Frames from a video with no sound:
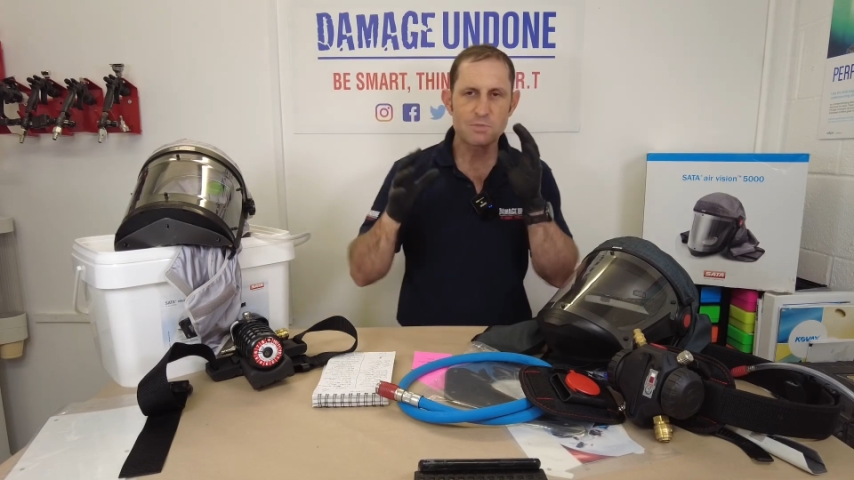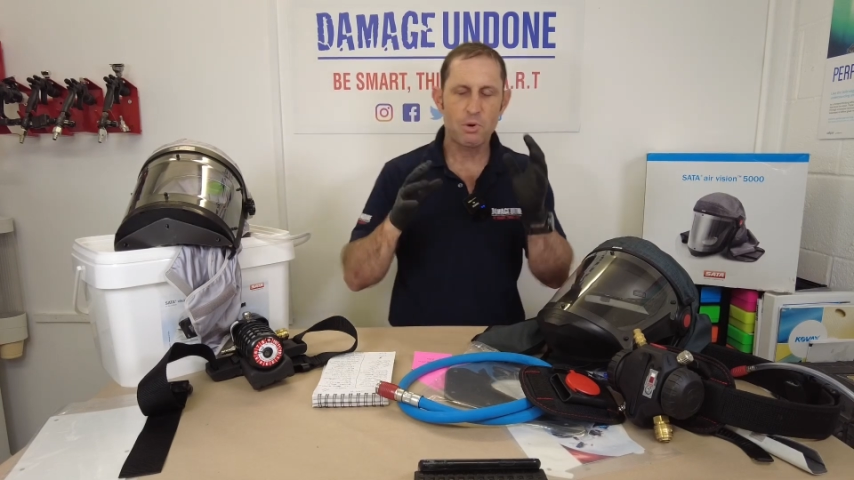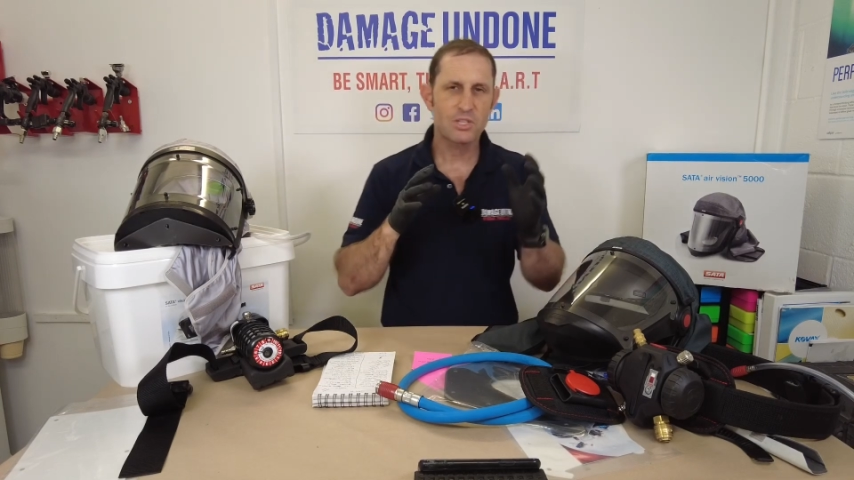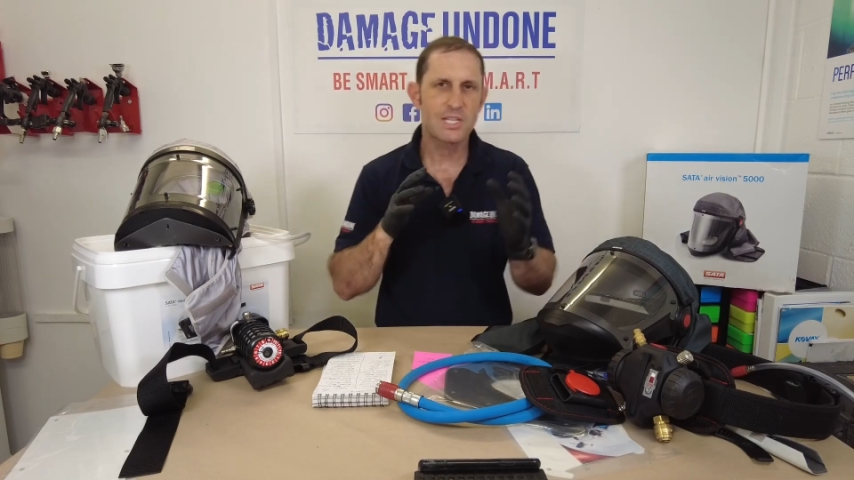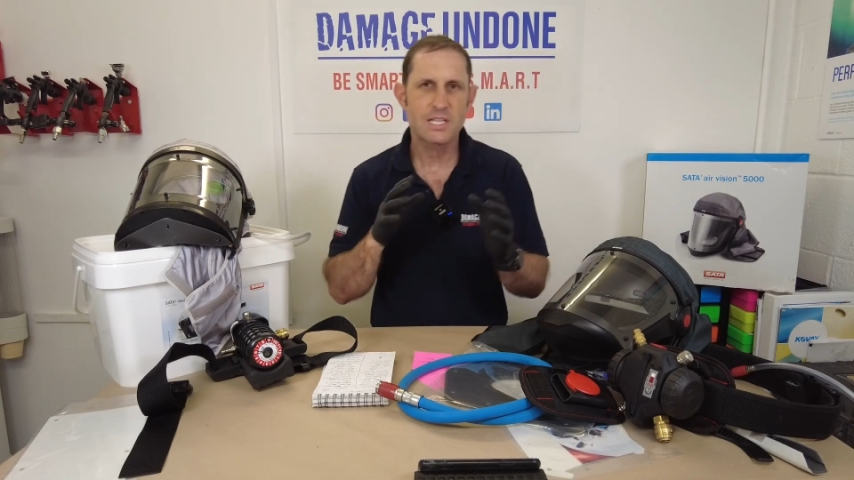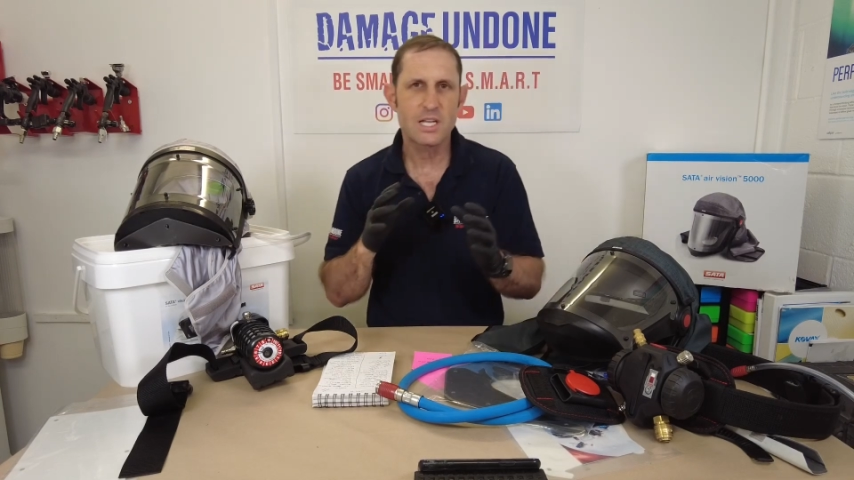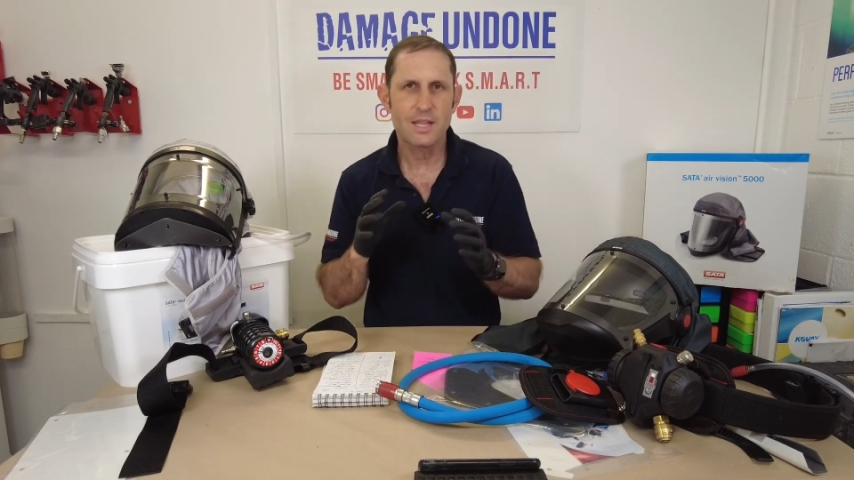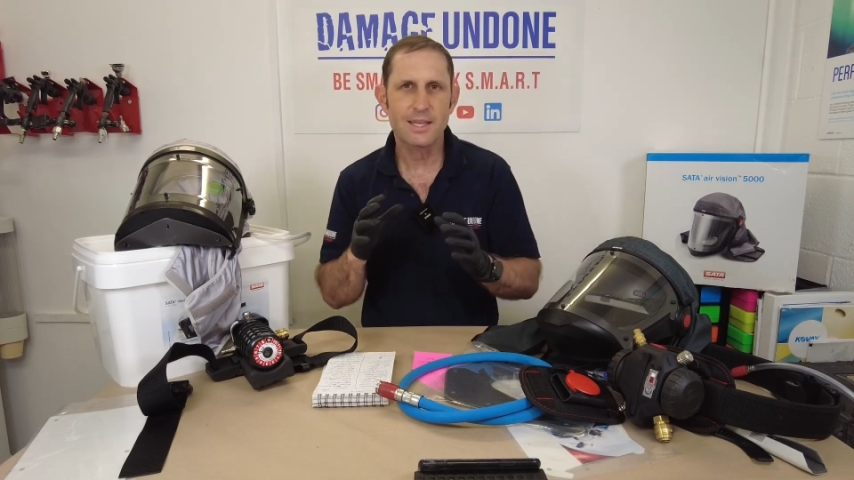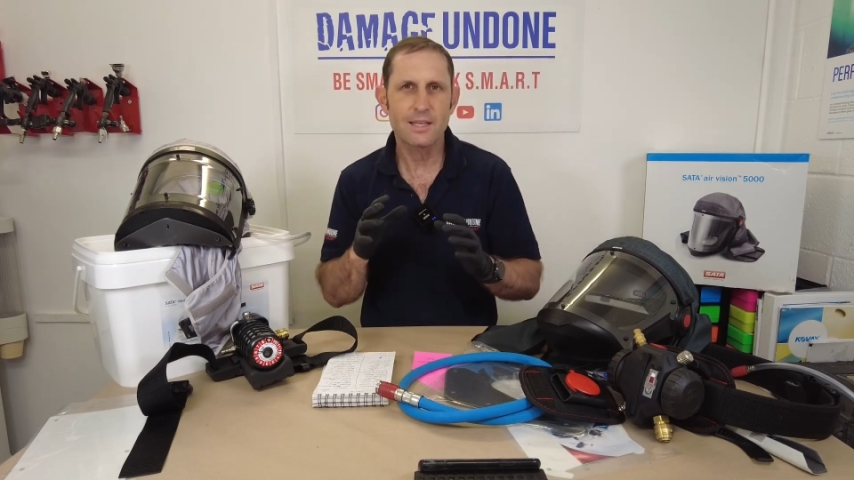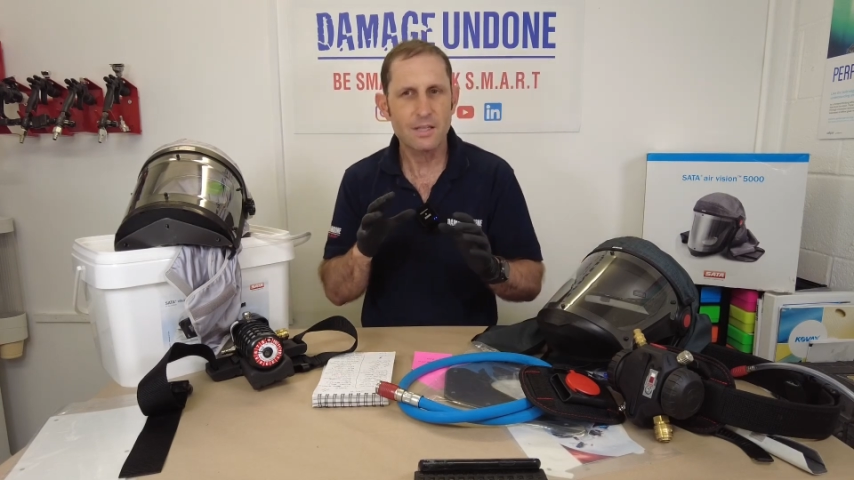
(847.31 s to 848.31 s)
spots, there's
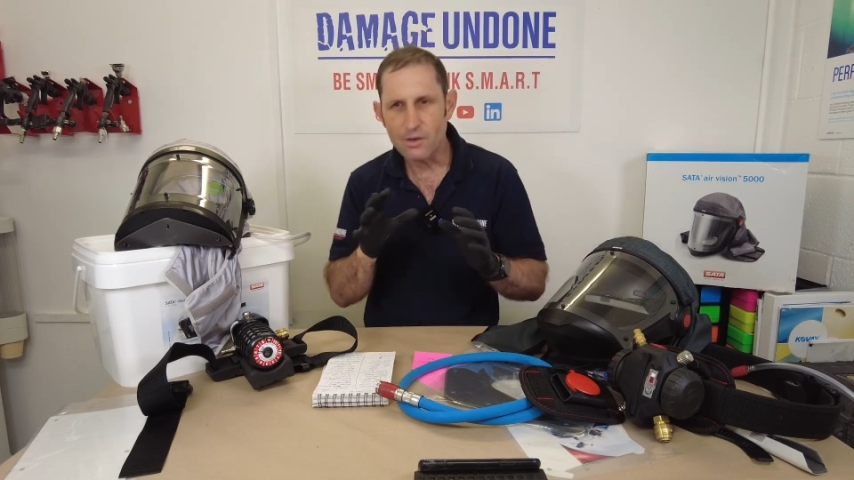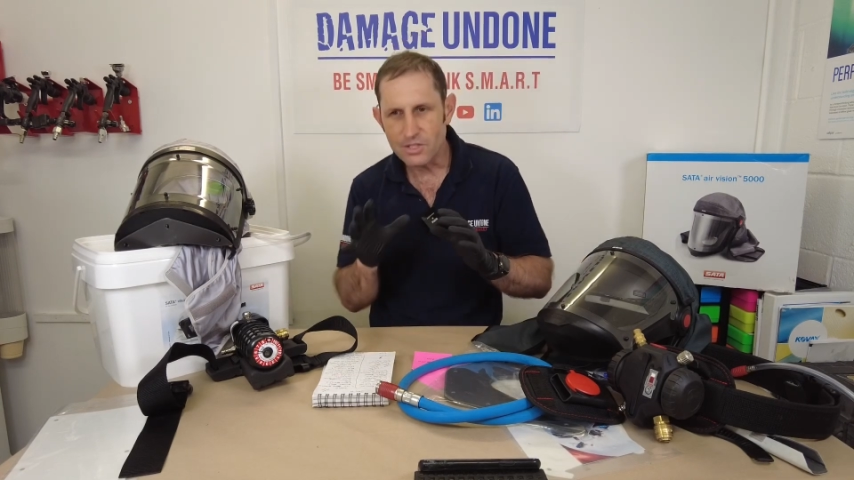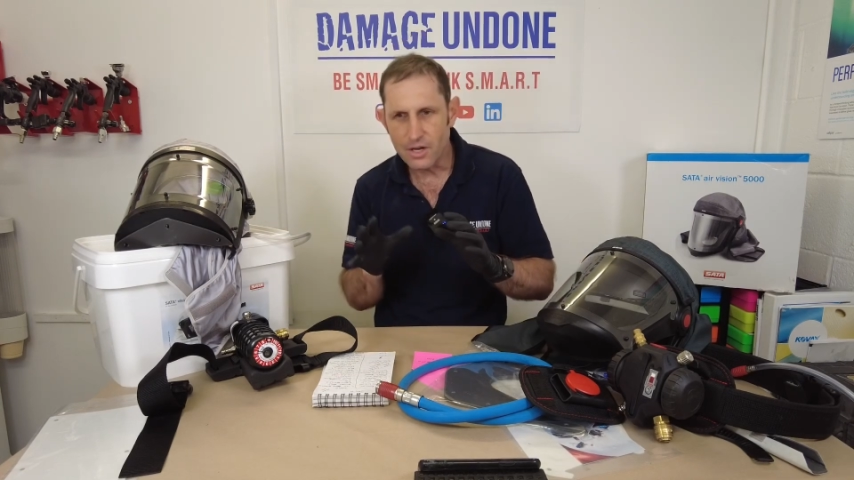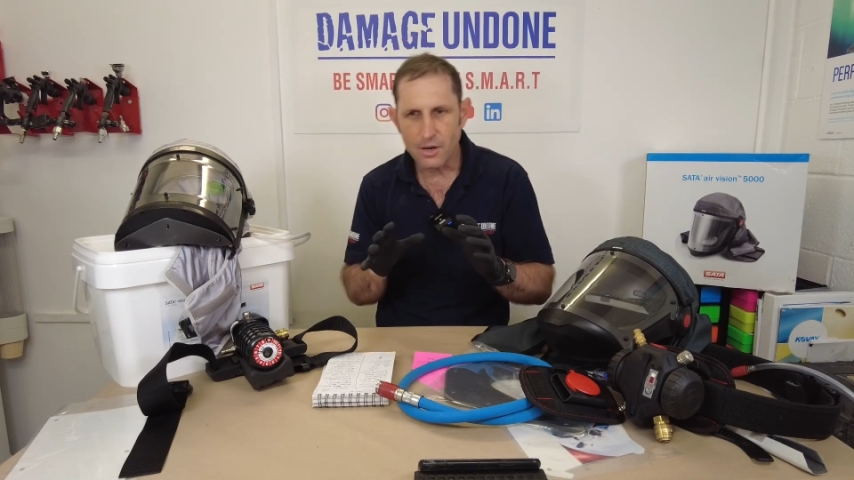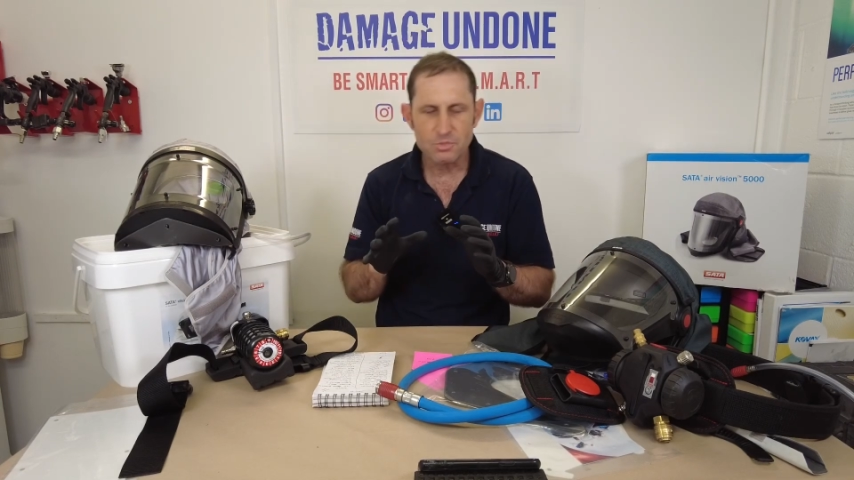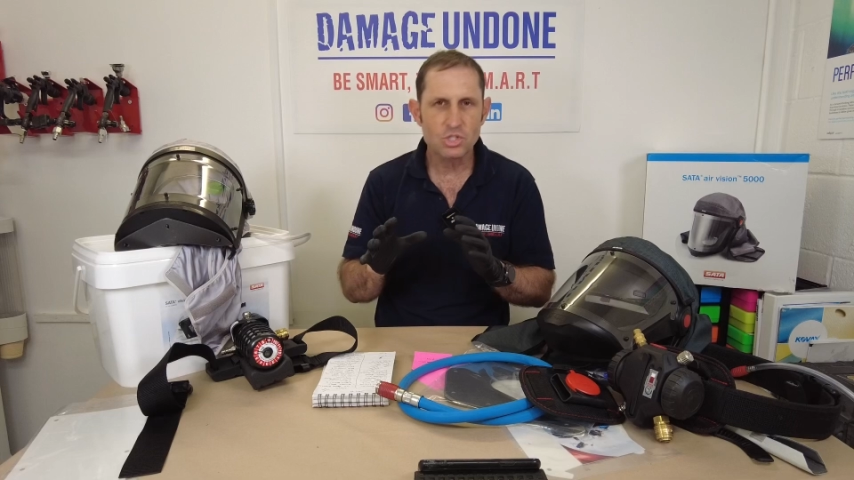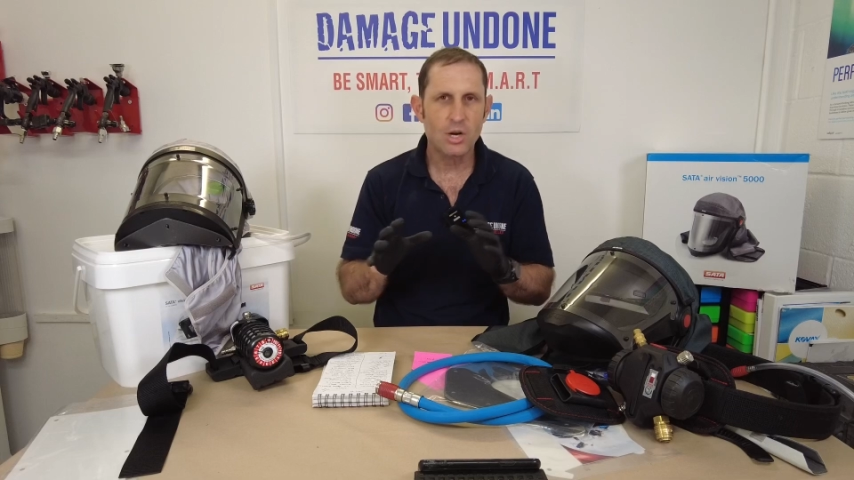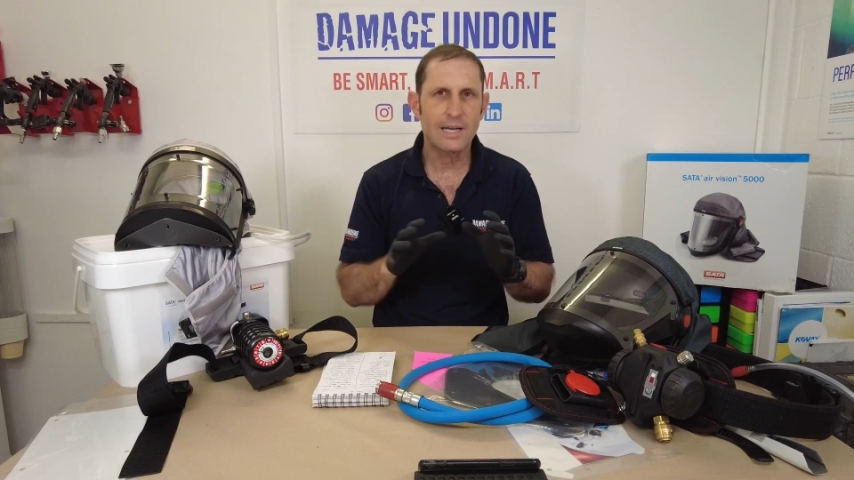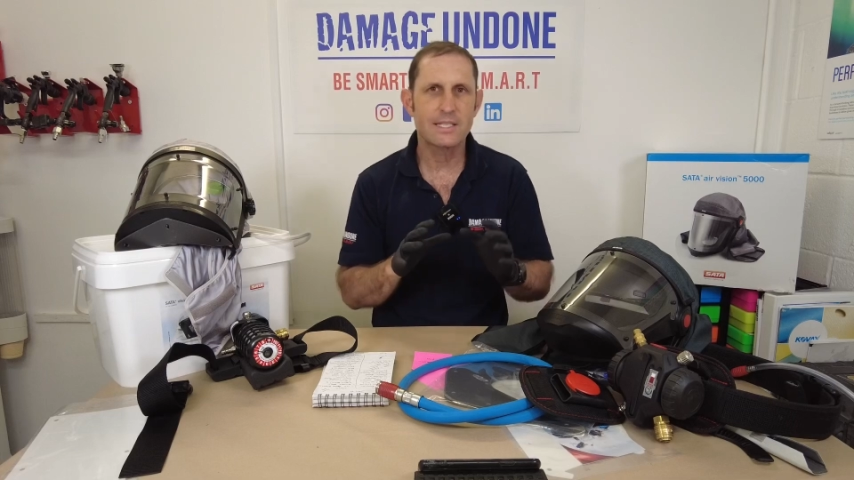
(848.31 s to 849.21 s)
nothing, I'm struggling